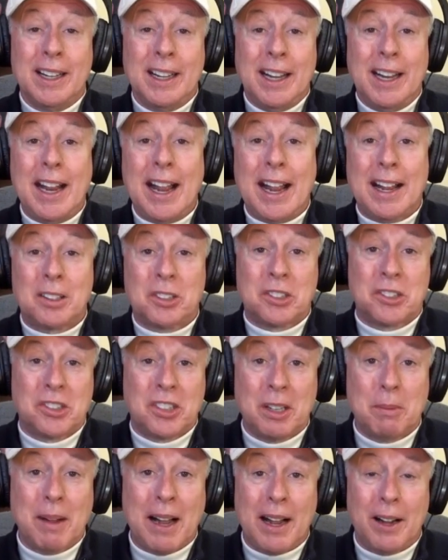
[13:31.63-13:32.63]
he
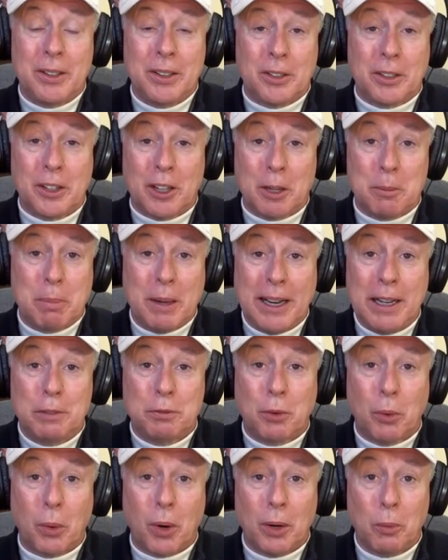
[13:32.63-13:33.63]
asks him how you're going to pay
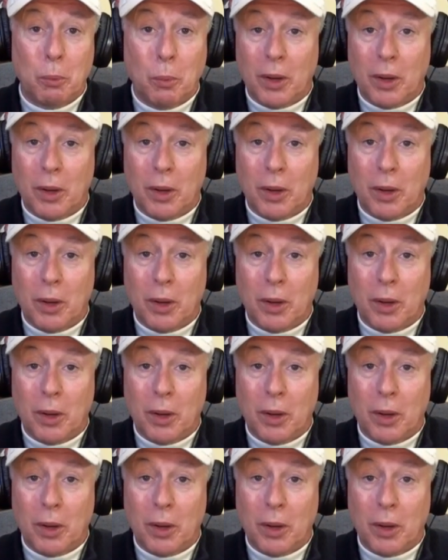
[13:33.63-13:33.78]
for it.